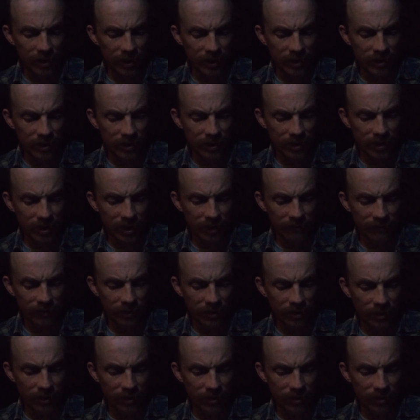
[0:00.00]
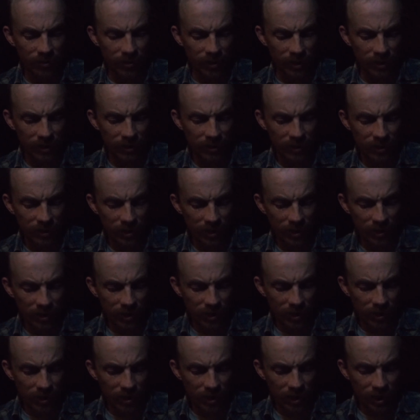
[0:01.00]
days to leave the country.
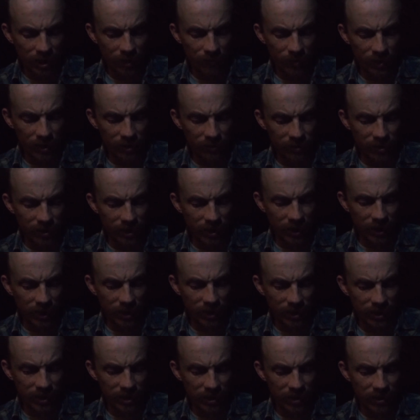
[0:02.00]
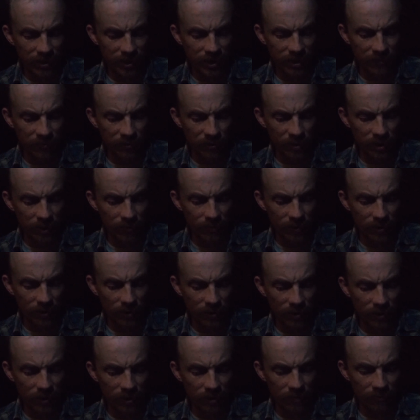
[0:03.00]
He appealed the case to the Supreme
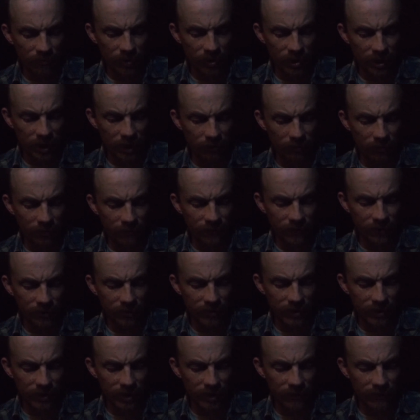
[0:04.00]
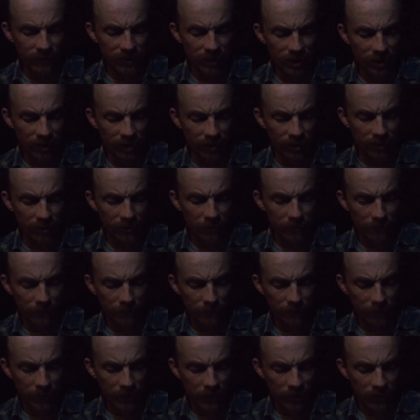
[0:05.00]
Court, but they refused to even hear it
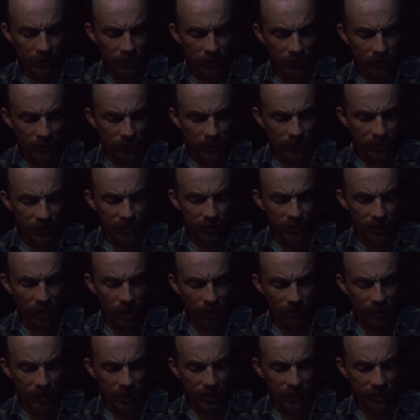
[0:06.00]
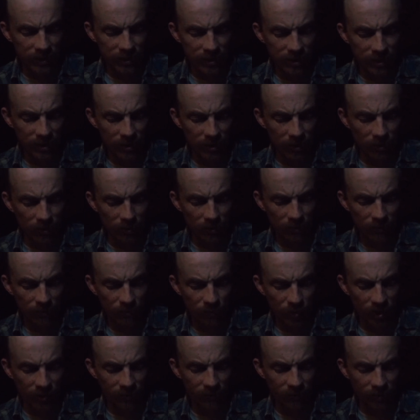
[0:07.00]
so now he has to go,
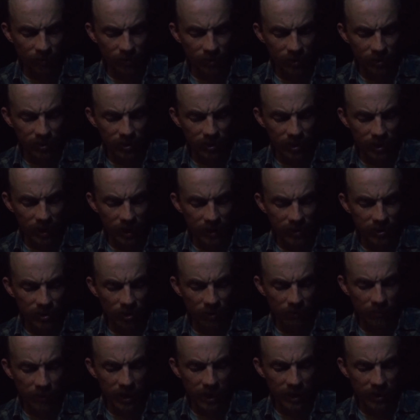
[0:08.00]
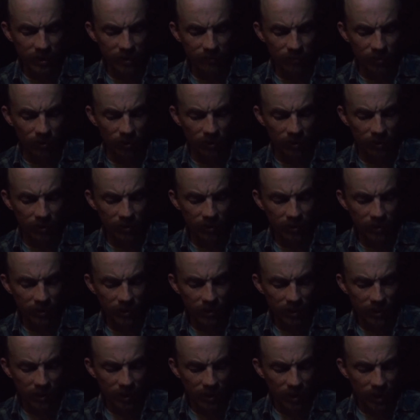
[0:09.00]
but of course he has no passport.
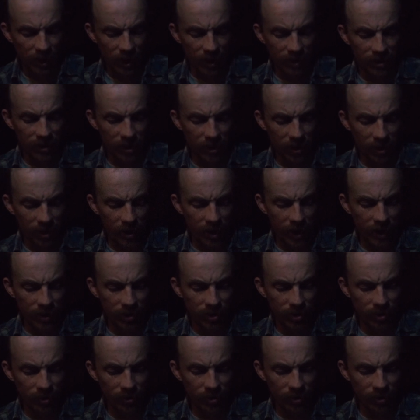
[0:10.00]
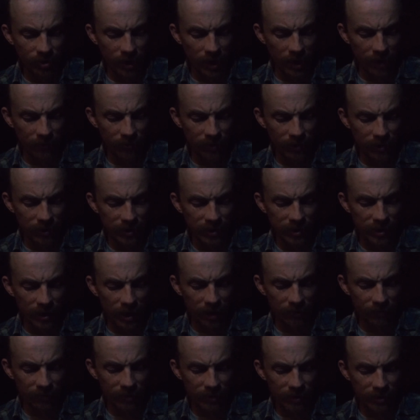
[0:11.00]
And international travel is
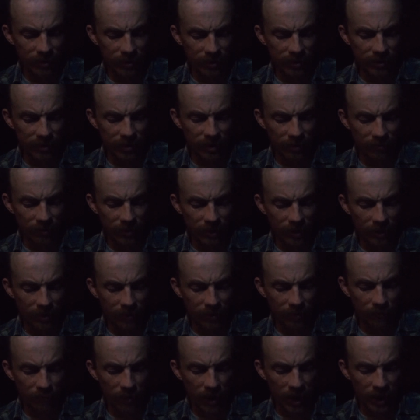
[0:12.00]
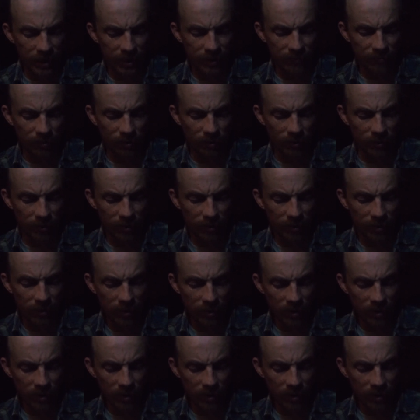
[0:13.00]
not real easy without a passport.